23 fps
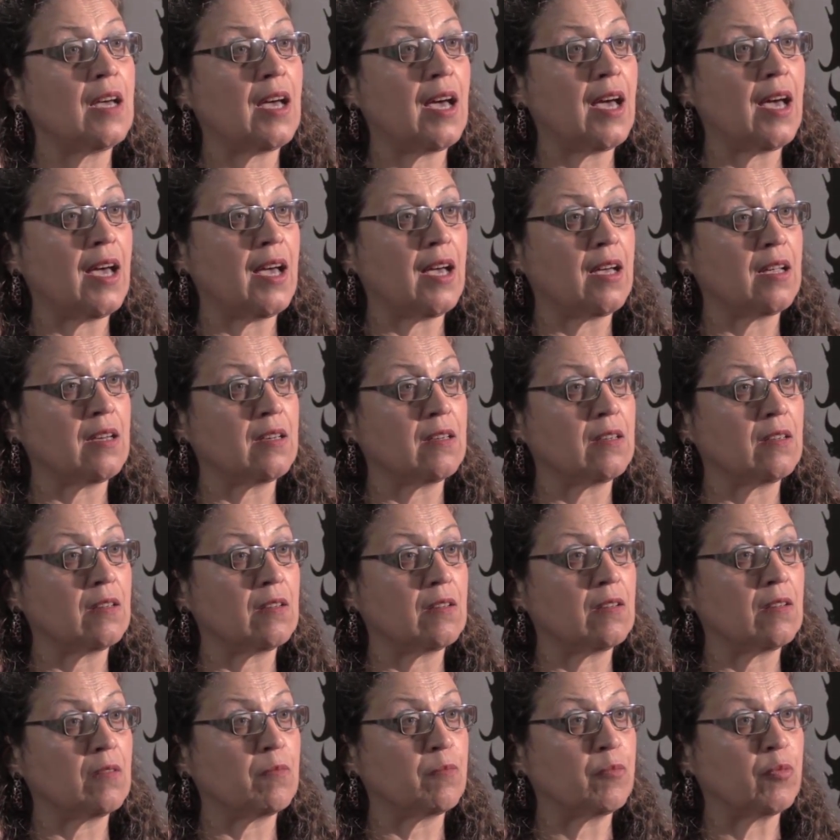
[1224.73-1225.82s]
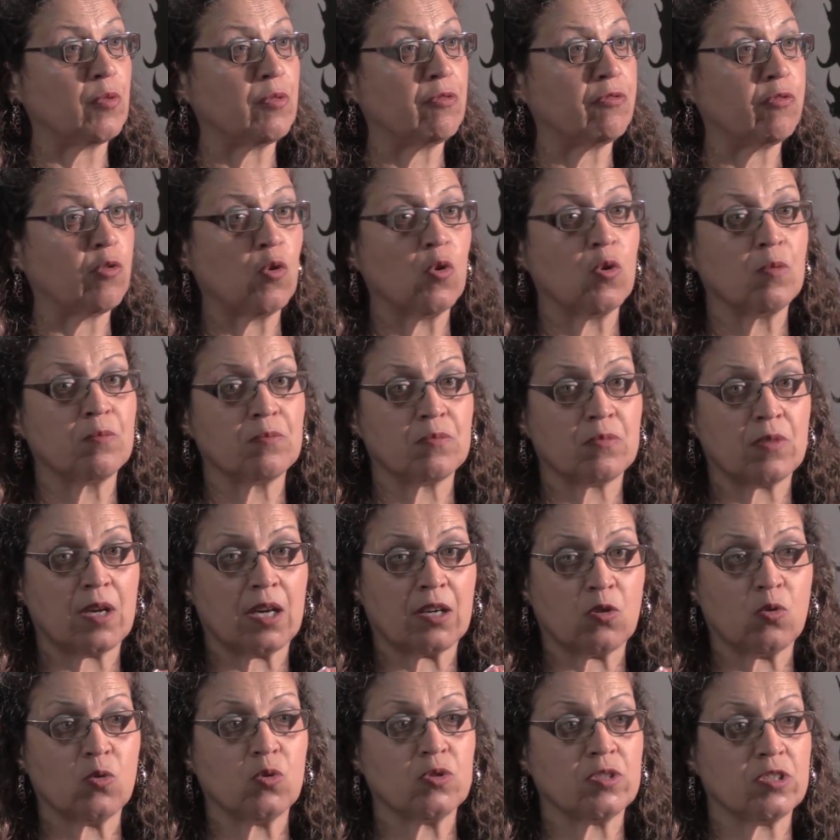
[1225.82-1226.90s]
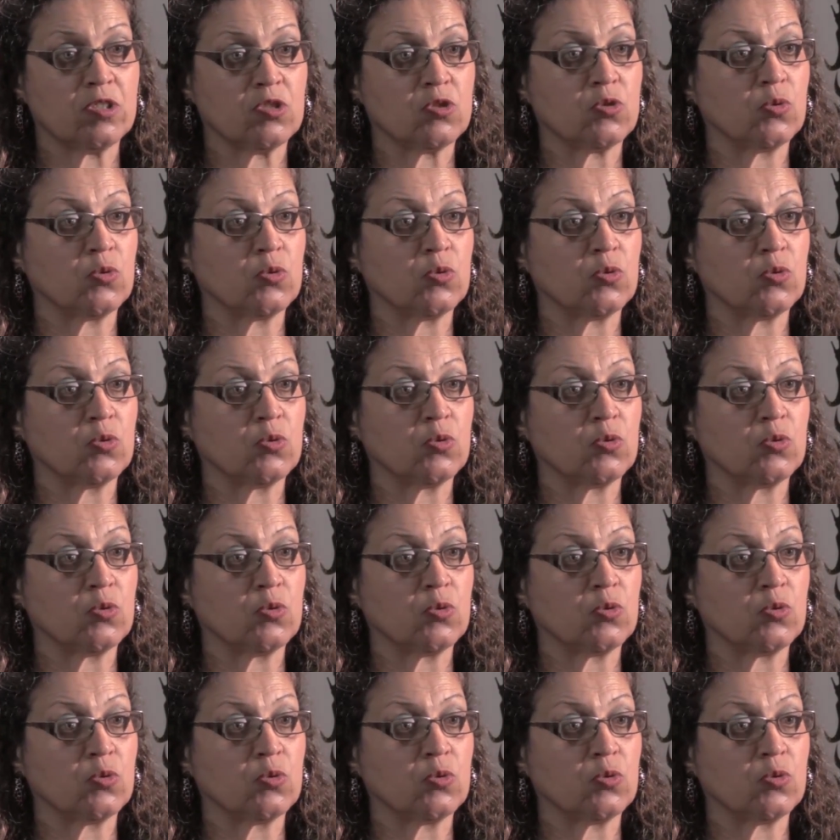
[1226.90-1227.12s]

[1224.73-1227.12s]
and perform according